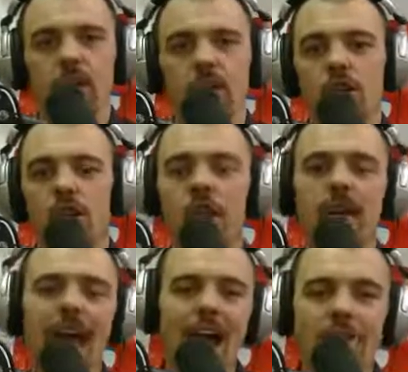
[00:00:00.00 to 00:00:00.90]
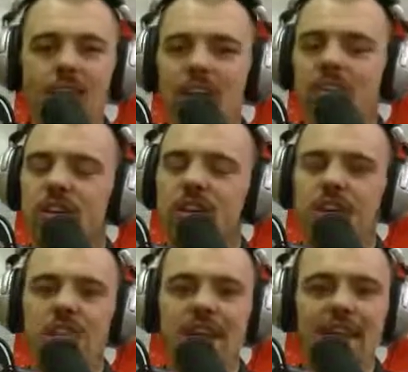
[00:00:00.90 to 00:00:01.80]
your account value
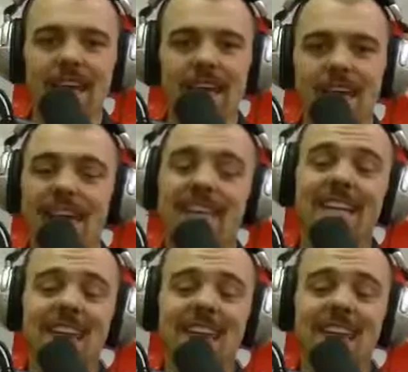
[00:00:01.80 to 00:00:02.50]
gets hit and it